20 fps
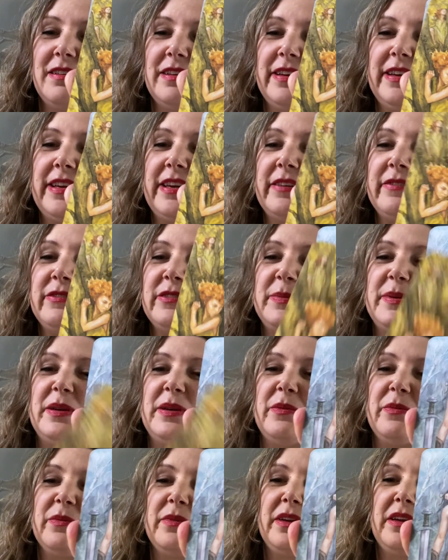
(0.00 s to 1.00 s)
gives me
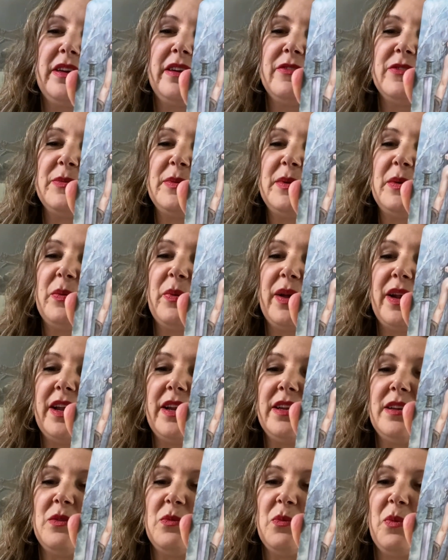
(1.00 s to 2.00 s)
what I
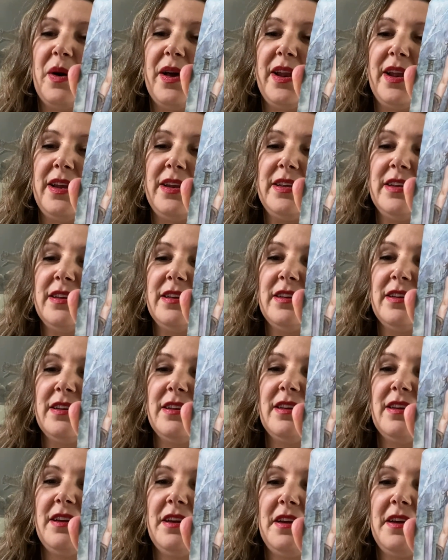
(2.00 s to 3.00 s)
need when I need it.
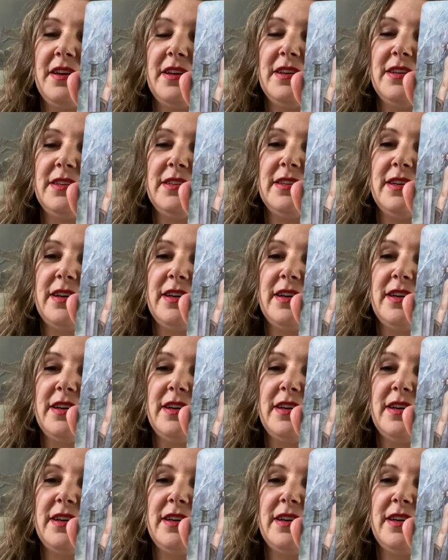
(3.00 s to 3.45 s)
And